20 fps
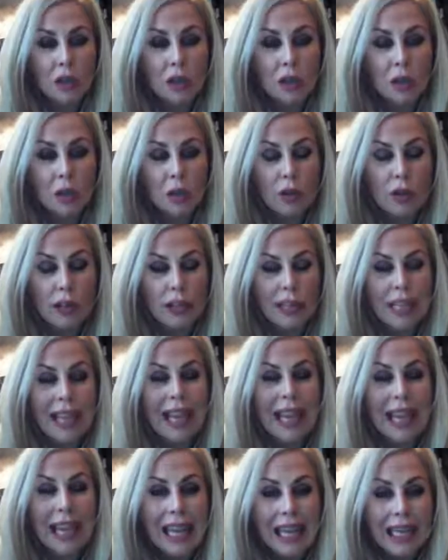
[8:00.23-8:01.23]
Consort,
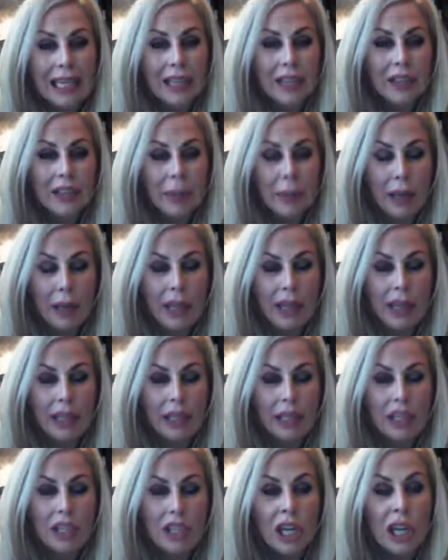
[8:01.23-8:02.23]
like the
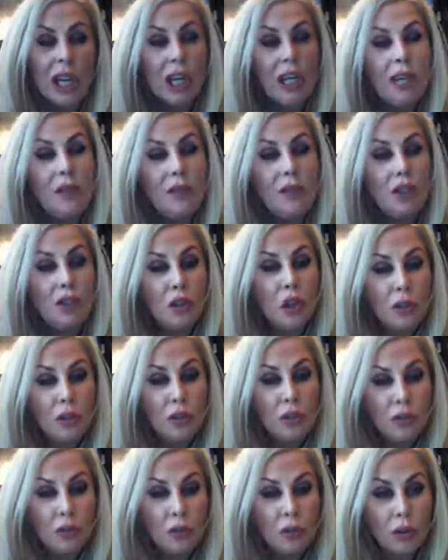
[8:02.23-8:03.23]
page, and if you
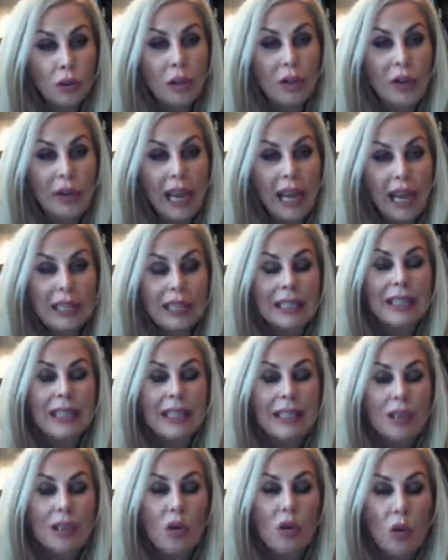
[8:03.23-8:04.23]
join the group, you'll get
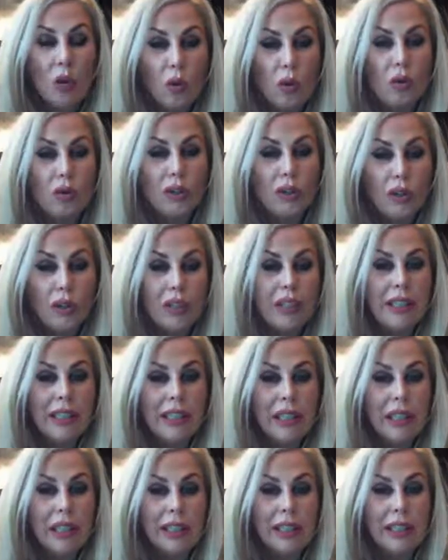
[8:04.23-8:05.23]
access to all
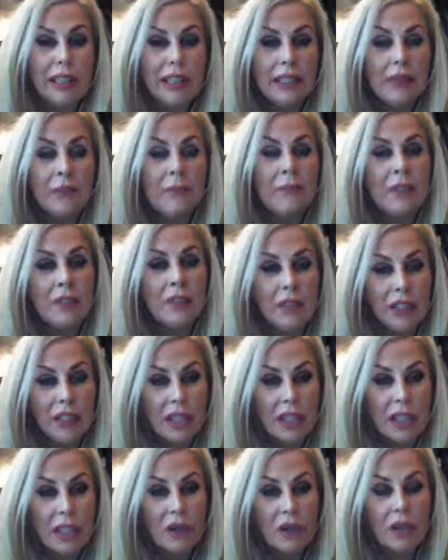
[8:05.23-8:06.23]
30 days
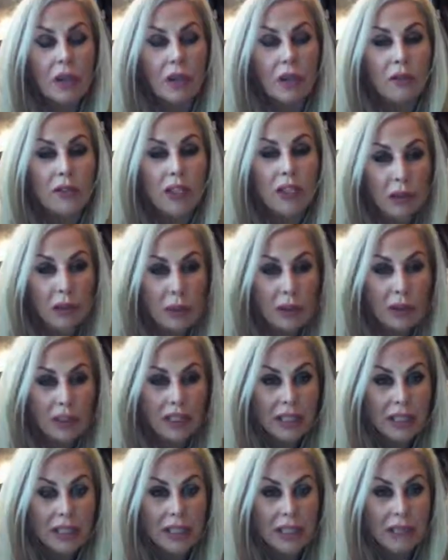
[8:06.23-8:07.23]
videos of digital
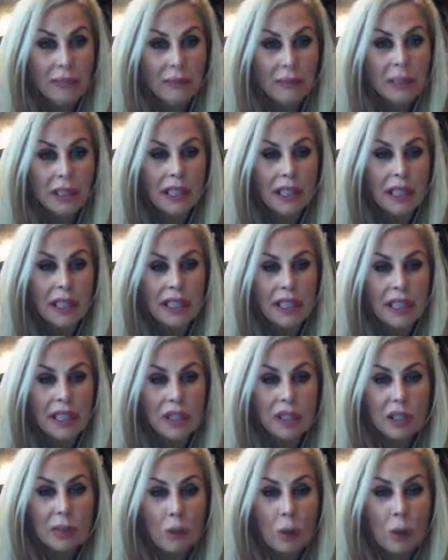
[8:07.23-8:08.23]
marketing tips
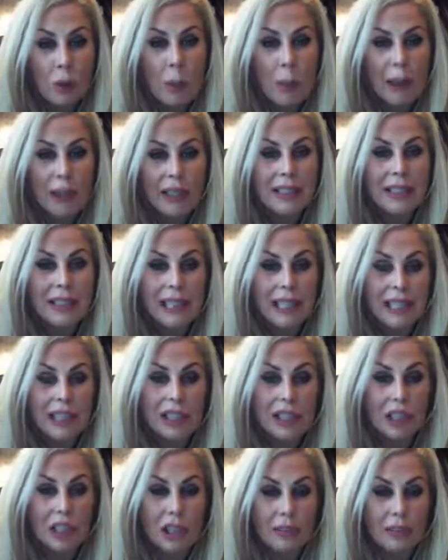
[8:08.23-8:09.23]
in small
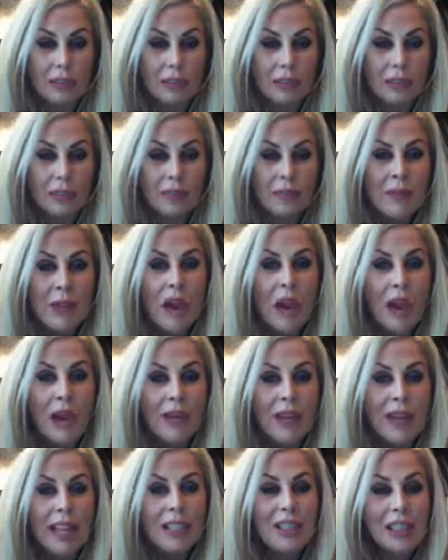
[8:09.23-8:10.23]
bite-sized chunks.
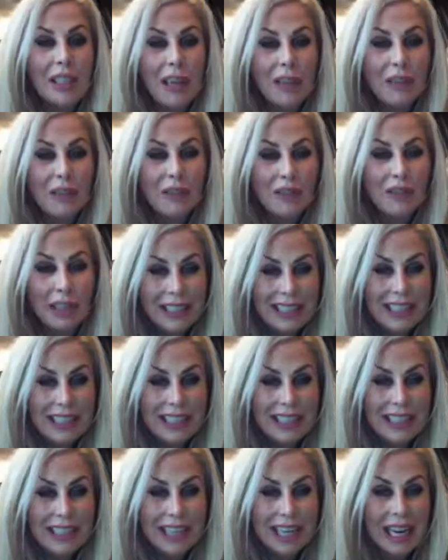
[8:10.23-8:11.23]
Okay, so have a great
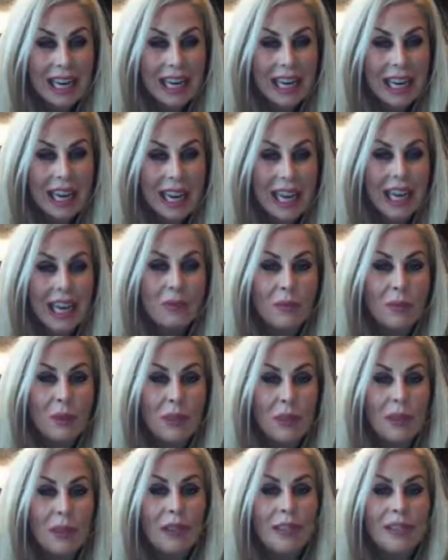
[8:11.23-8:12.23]
Saturday, and
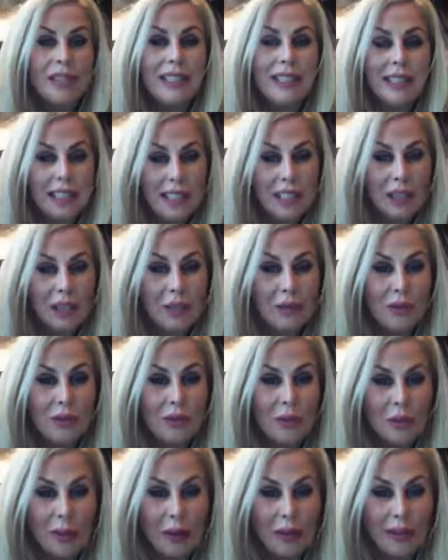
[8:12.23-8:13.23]
we will see you
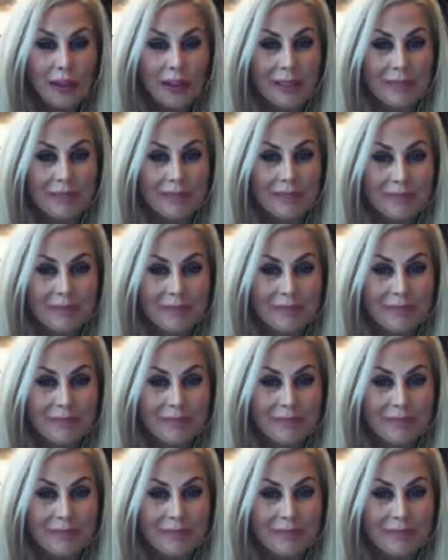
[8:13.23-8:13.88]
tomorrow.